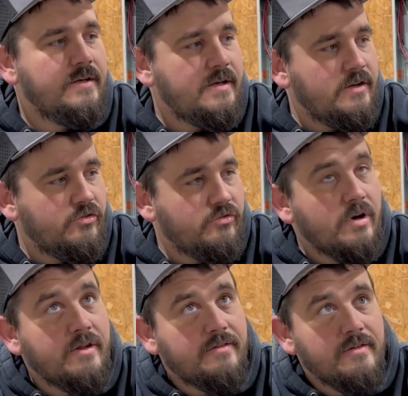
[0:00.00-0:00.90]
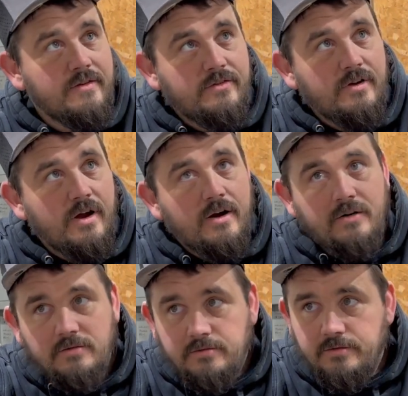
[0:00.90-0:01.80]
and strength to this car,
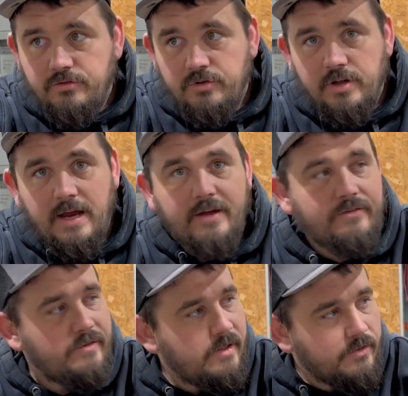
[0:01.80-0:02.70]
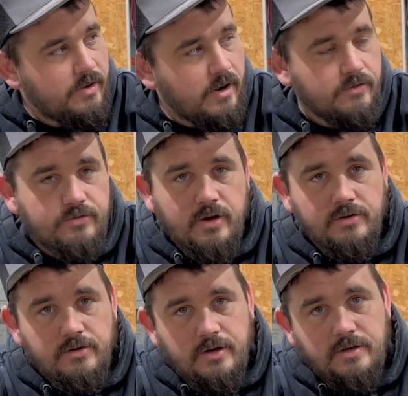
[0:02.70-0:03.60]
should last. The other car's done
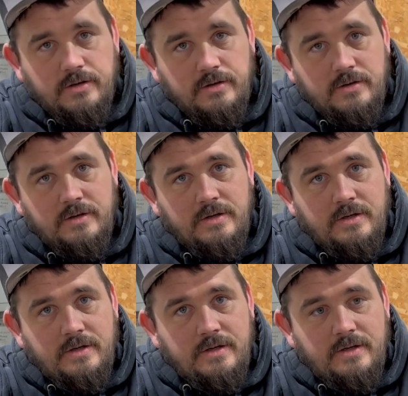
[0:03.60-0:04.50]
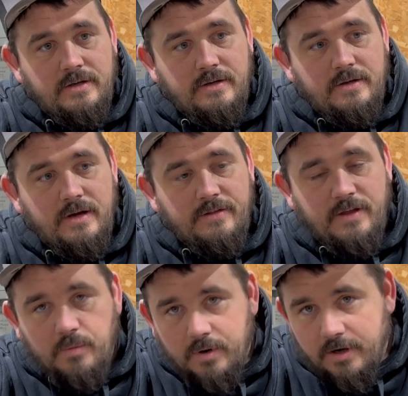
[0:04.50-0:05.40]
good. I
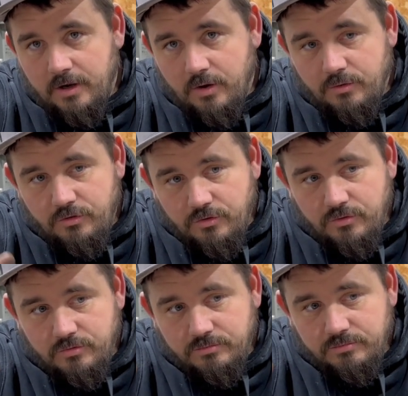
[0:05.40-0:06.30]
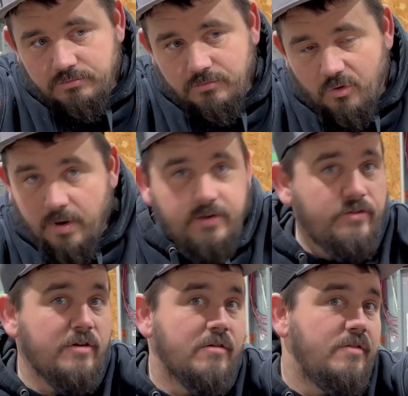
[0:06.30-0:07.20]
think we're going to go do
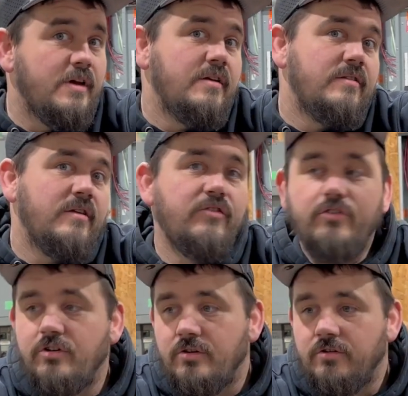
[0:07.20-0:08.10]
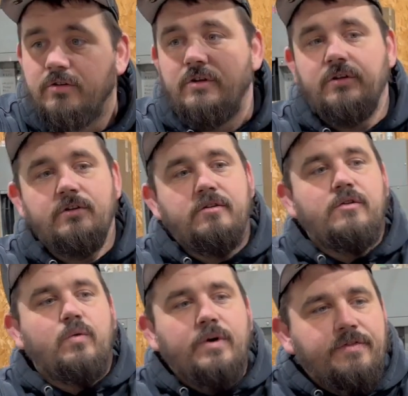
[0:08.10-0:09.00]
crazier things this year
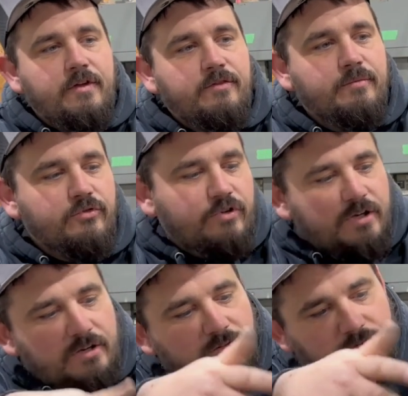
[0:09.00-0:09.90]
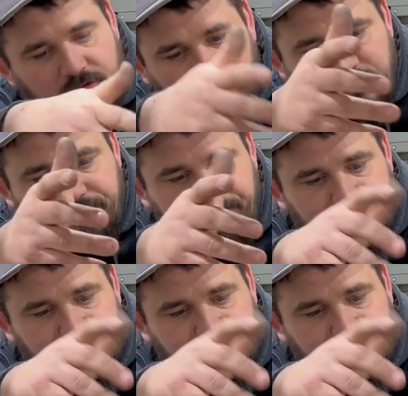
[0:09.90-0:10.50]
with this machine. So,